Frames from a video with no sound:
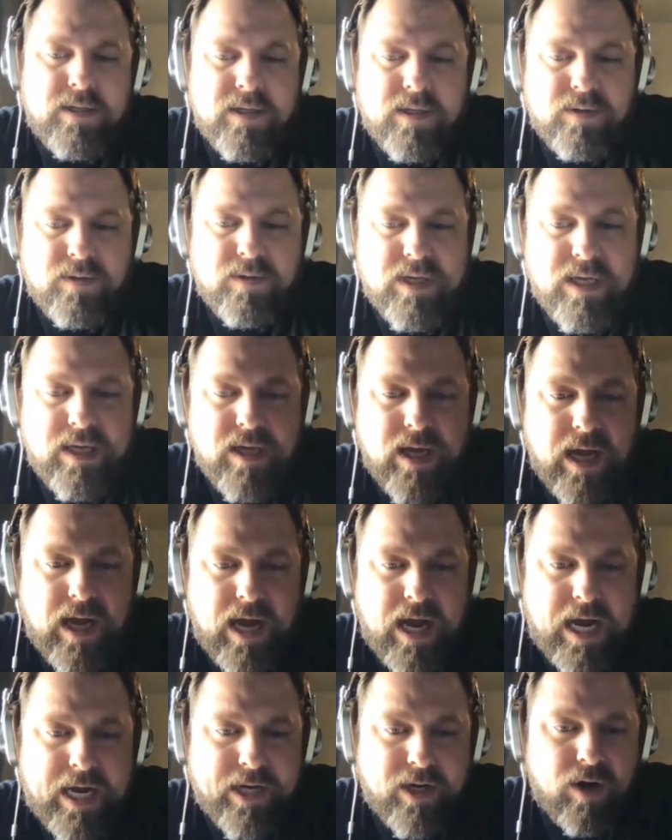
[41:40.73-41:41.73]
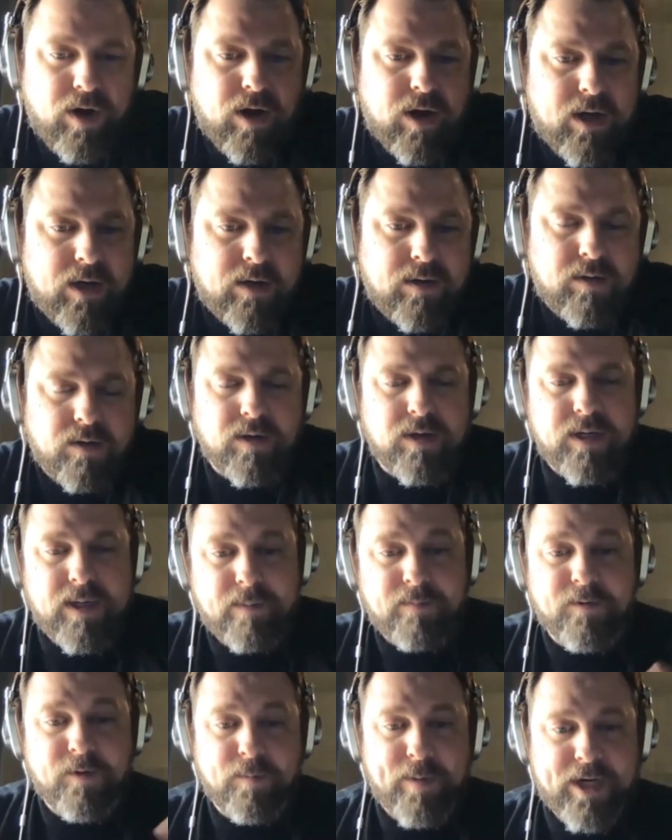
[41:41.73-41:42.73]
you know the I R or
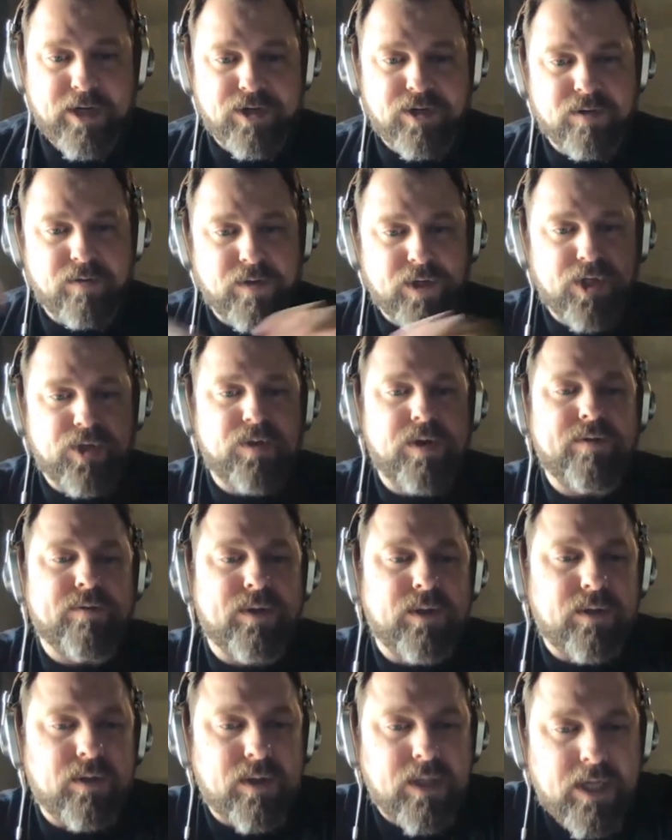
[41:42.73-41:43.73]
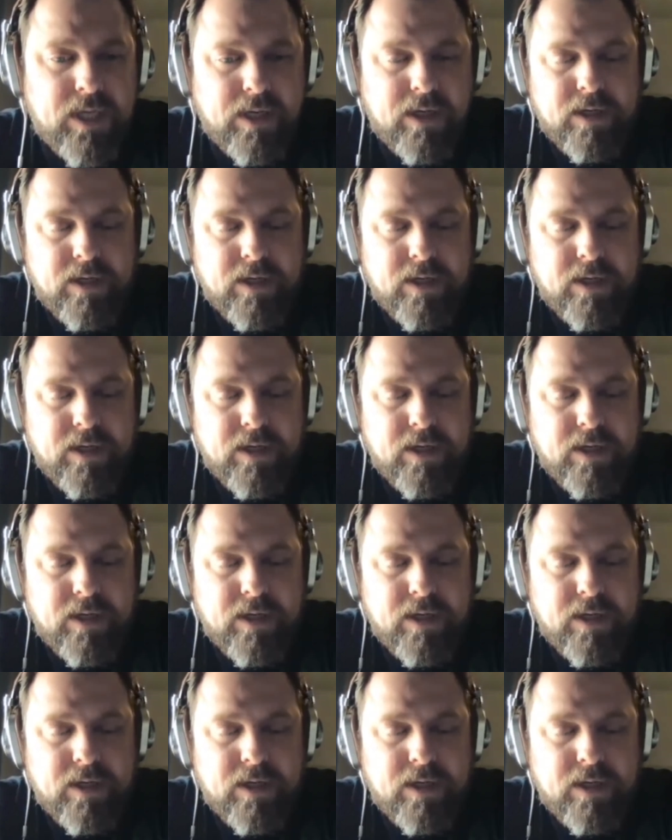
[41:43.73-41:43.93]
information retrieval